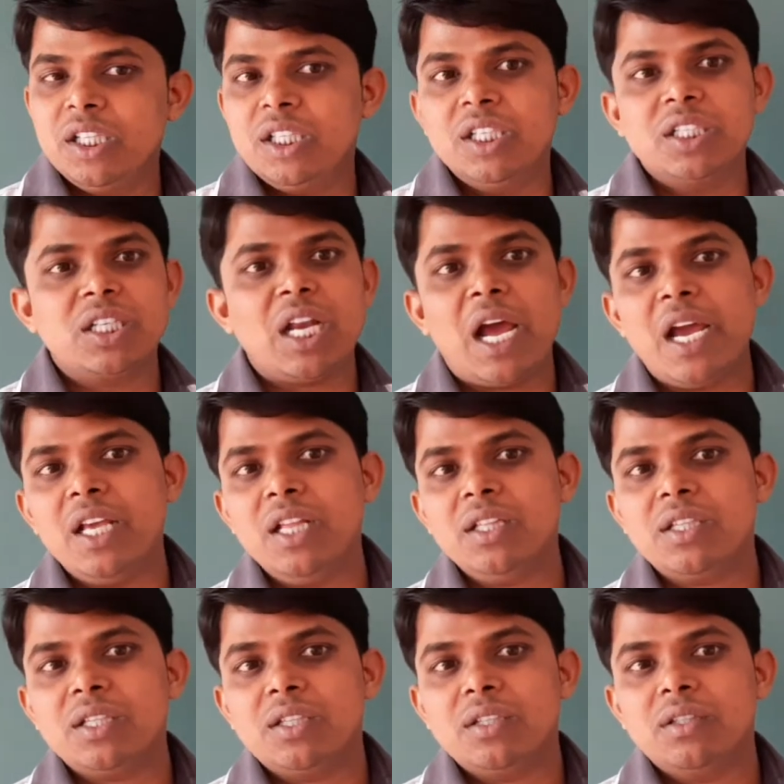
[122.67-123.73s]
these
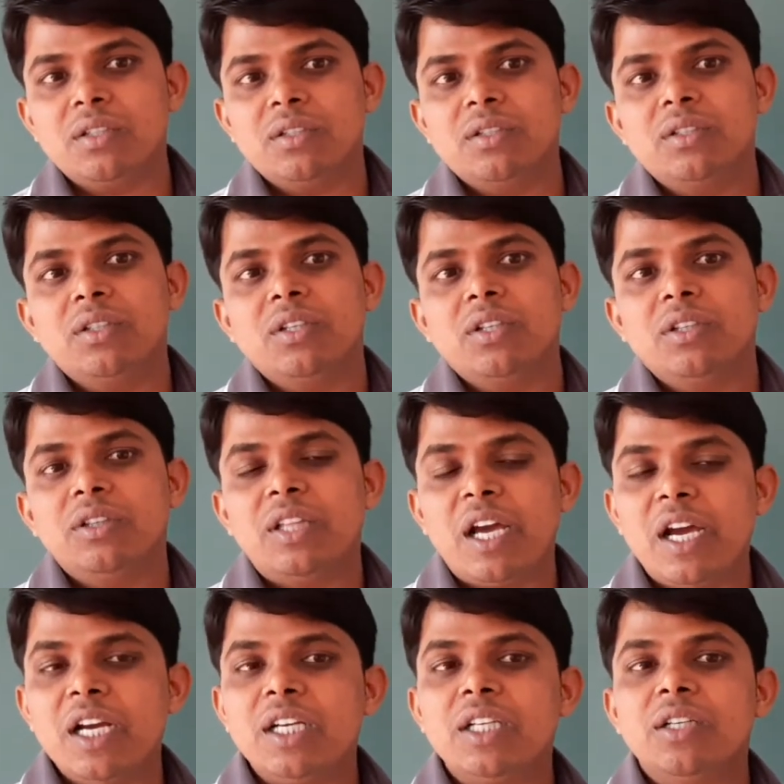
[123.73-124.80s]
lines
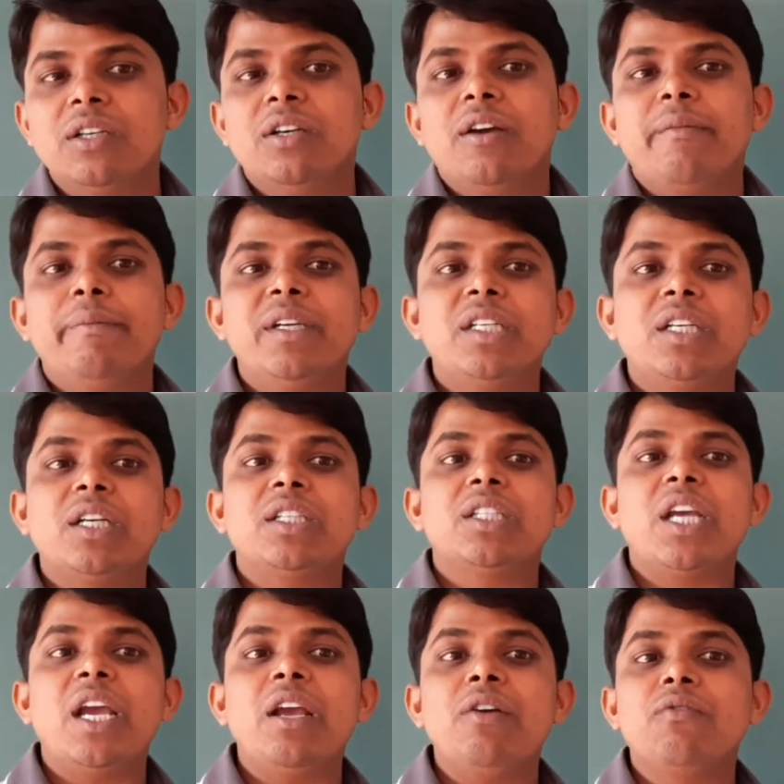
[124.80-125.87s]
that Mr.
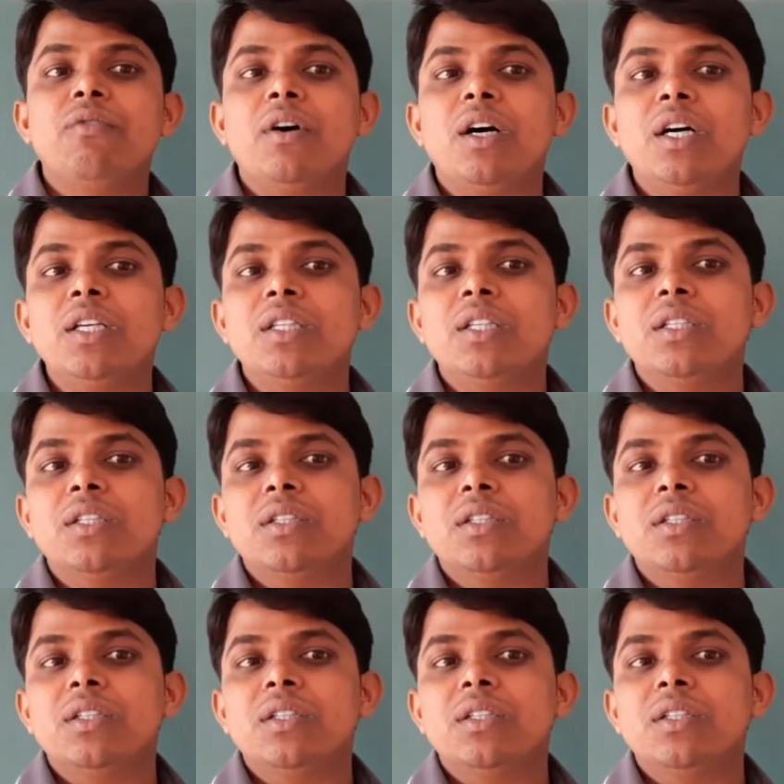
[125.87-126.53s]
Chang was